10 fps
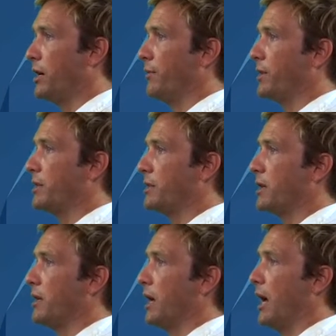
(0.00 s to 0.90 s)
This is
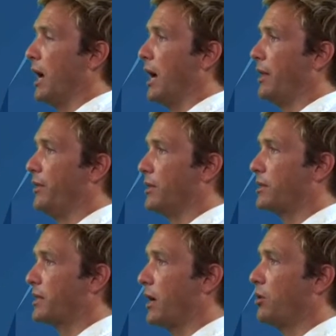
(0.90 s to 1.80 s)
that
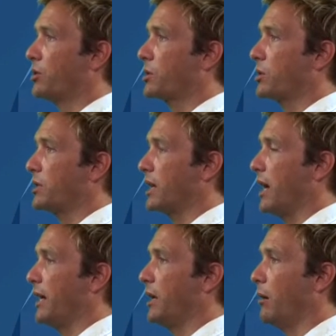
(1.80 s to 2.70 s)
cells
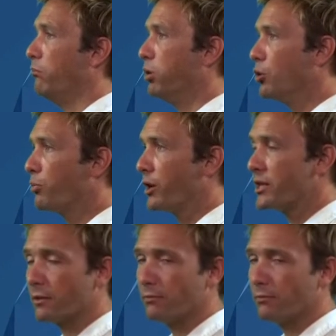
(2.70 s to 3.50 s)
contain a blueprint,